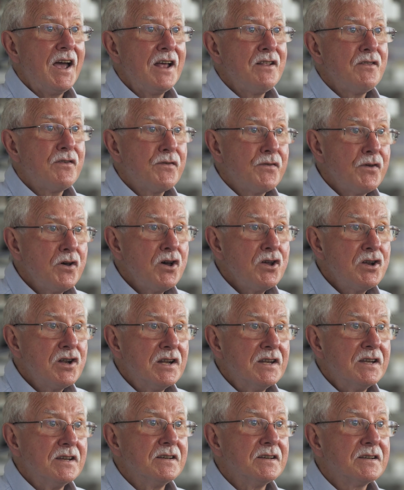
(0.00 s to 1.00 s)
And
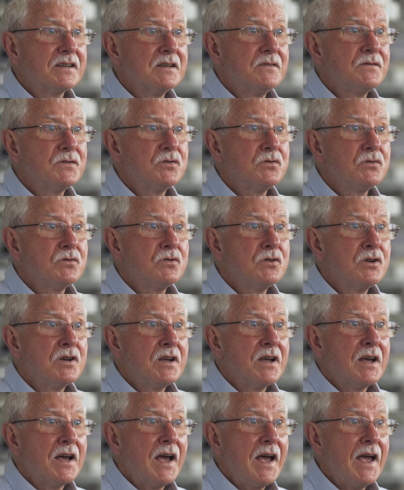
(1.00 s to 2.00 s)
thirdly, it gives you
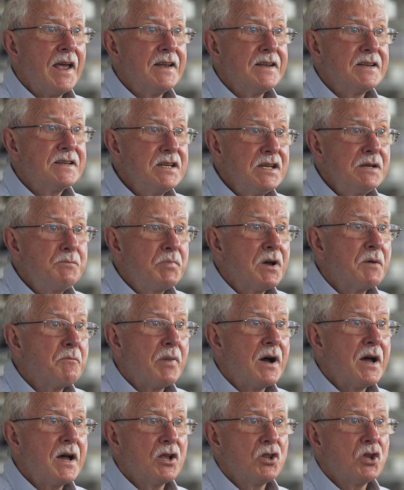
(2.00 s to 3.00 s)
a deeper
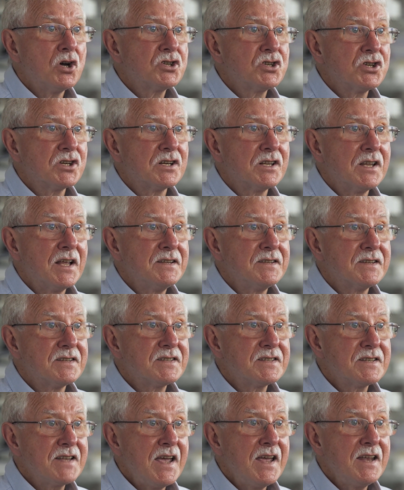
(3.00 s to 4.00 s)
biological
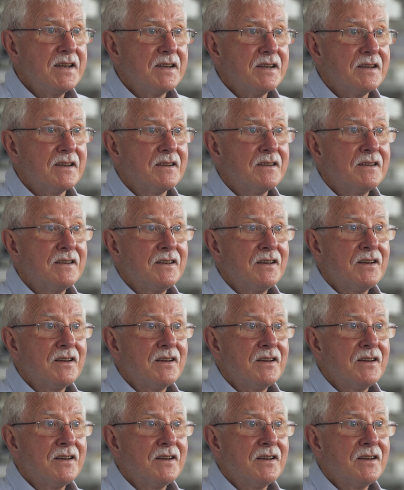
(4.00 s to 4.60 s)
understanding